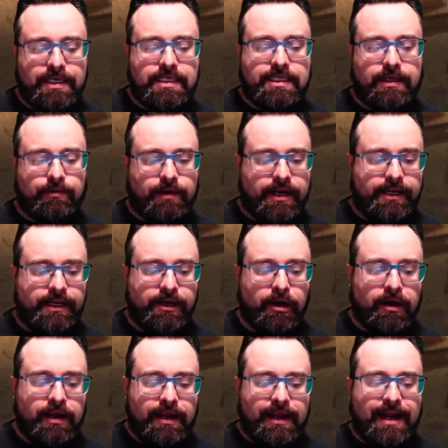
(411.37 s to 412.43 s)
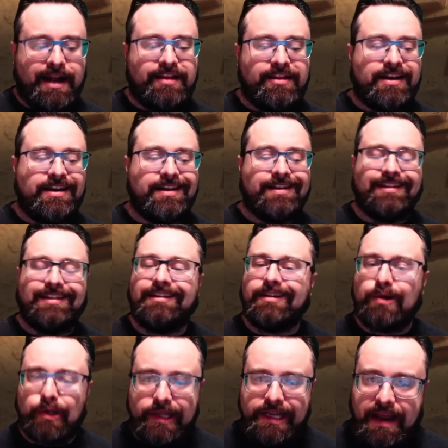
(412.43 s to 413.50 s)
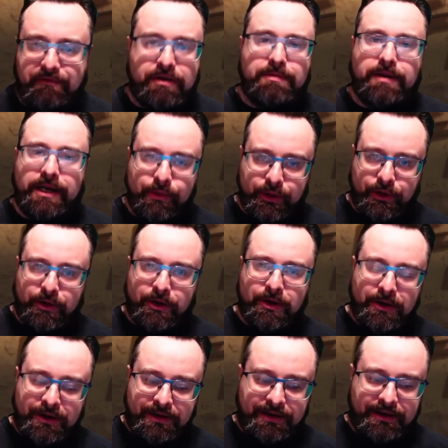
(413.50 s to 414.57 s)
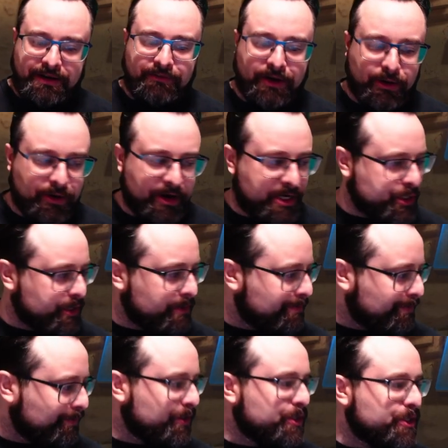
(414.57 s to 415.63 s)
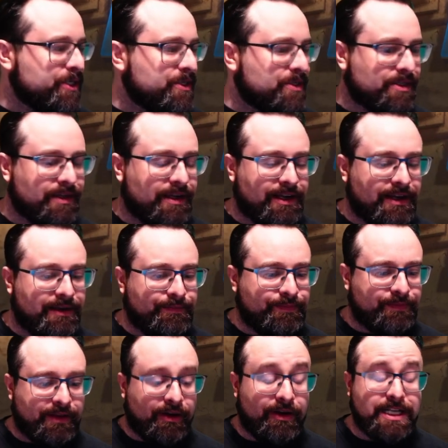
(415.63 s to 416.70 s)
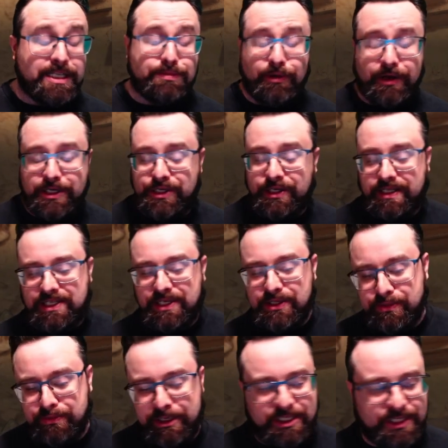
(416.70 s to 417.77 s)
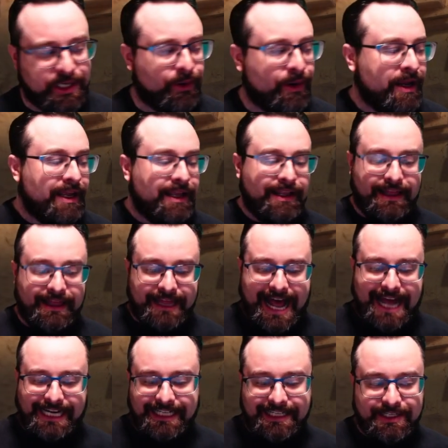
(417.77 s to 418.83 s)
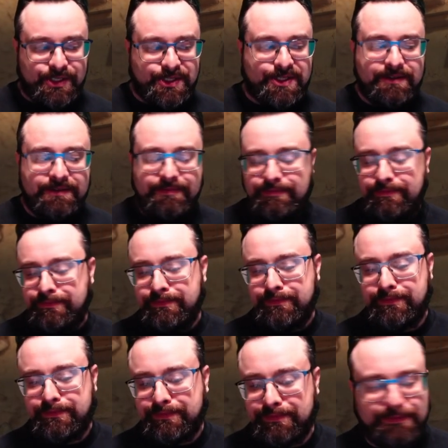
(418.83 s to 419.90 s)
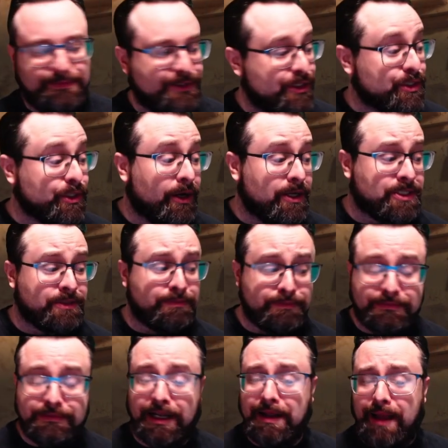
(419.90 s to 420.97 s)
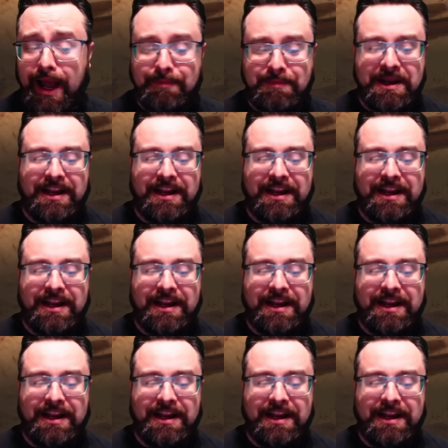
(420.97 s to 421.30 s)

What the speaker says: sit right here and then hit literally everybody with her invigoration, which is or inspiration, excuse me. So that is just awesome. I